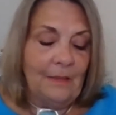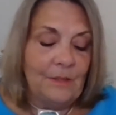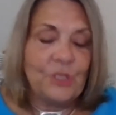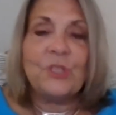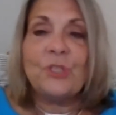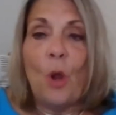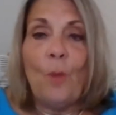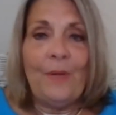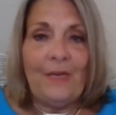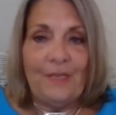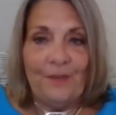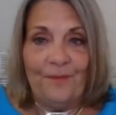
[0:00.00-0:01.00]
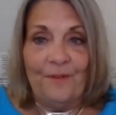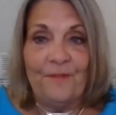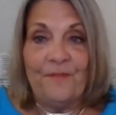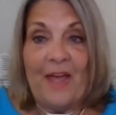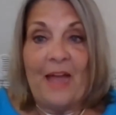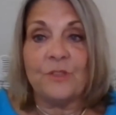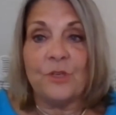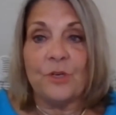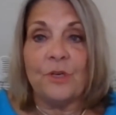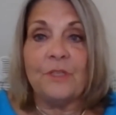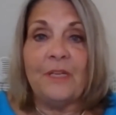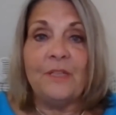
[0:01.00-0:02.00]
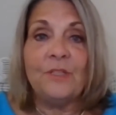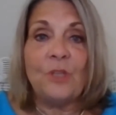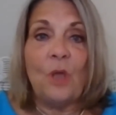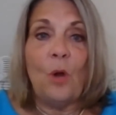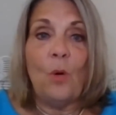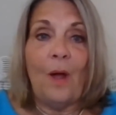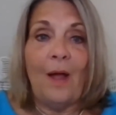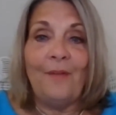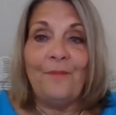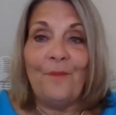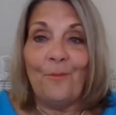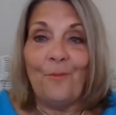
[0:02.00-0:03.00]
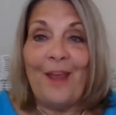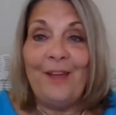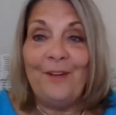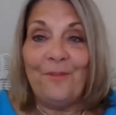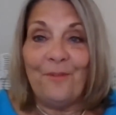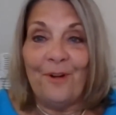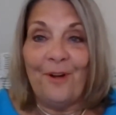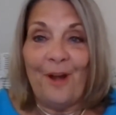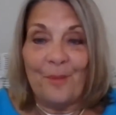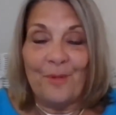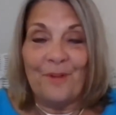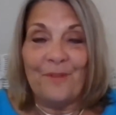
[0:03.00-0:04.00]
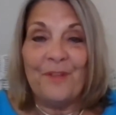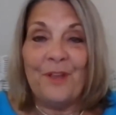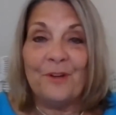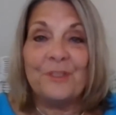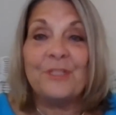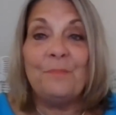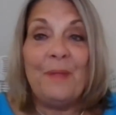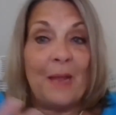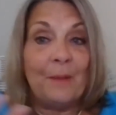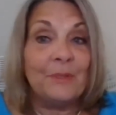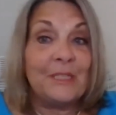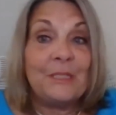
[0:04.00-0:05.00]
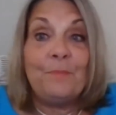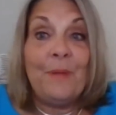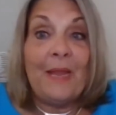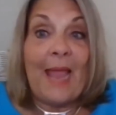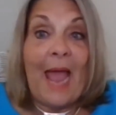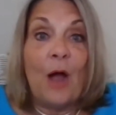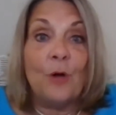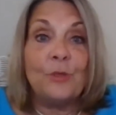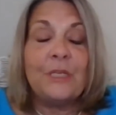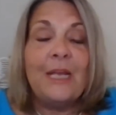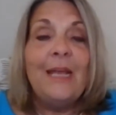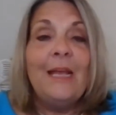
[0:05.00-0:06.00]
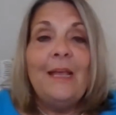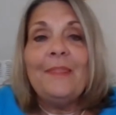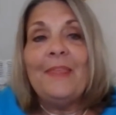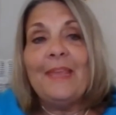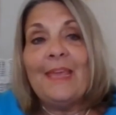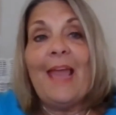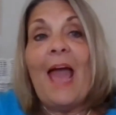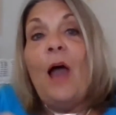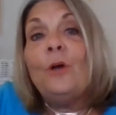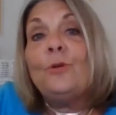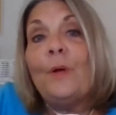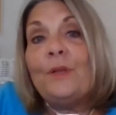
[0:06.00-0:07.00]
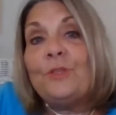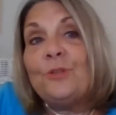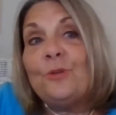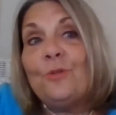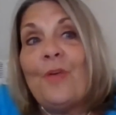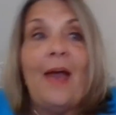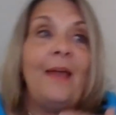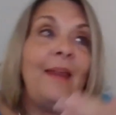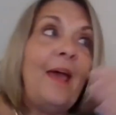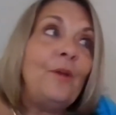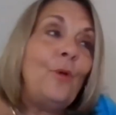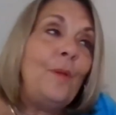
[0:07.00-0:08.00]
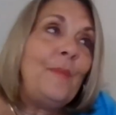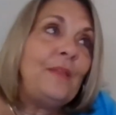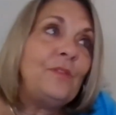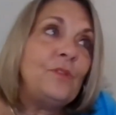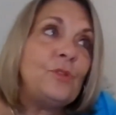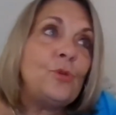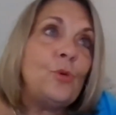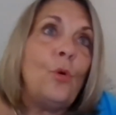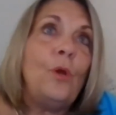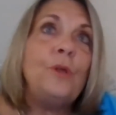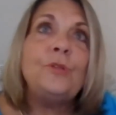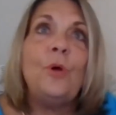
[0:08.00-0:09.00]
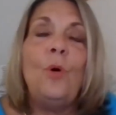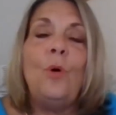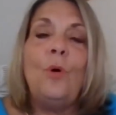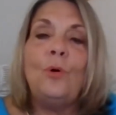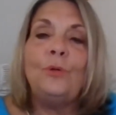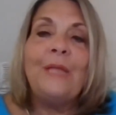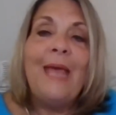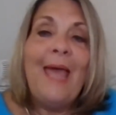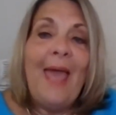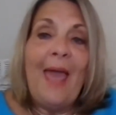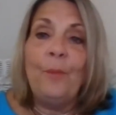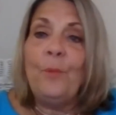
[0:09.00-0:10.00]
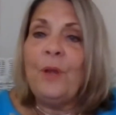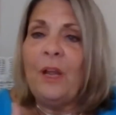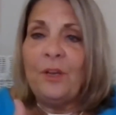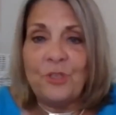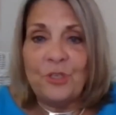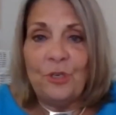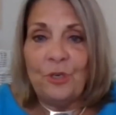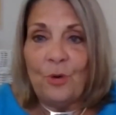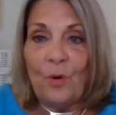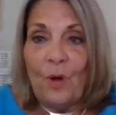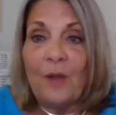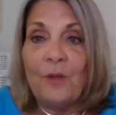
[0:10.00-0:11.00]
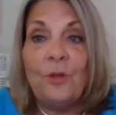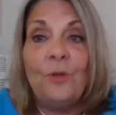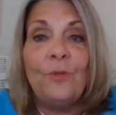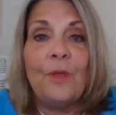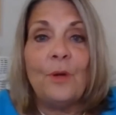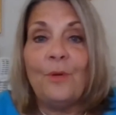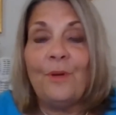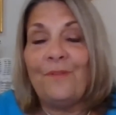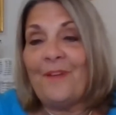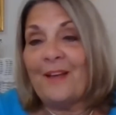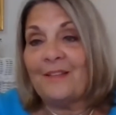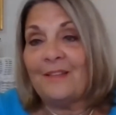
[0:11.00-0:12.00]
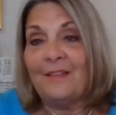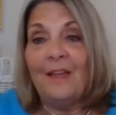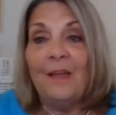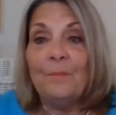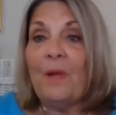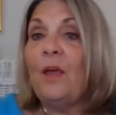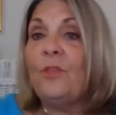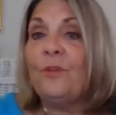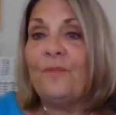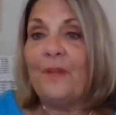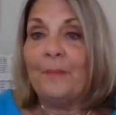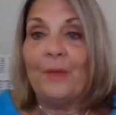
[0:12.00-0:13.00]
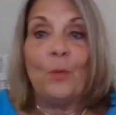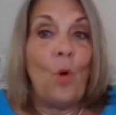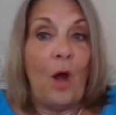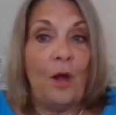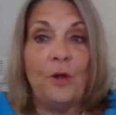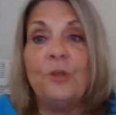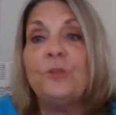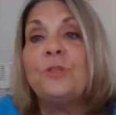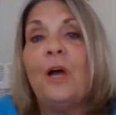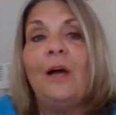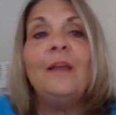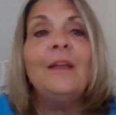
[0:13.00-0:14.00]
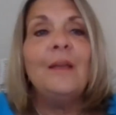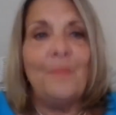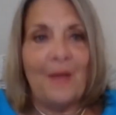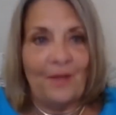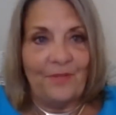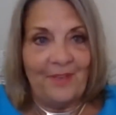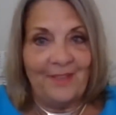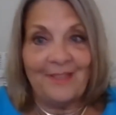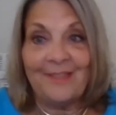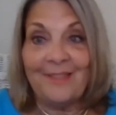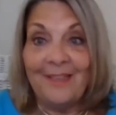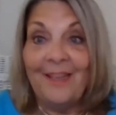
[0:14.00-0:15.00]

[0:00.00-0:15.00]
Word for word: just so many different factors. And so I've waited for a number of years to be able to speak out, thinking, how do I do that? How do I make this story told? And when I do, I knew that it would affect my other family. Why are you talking about this?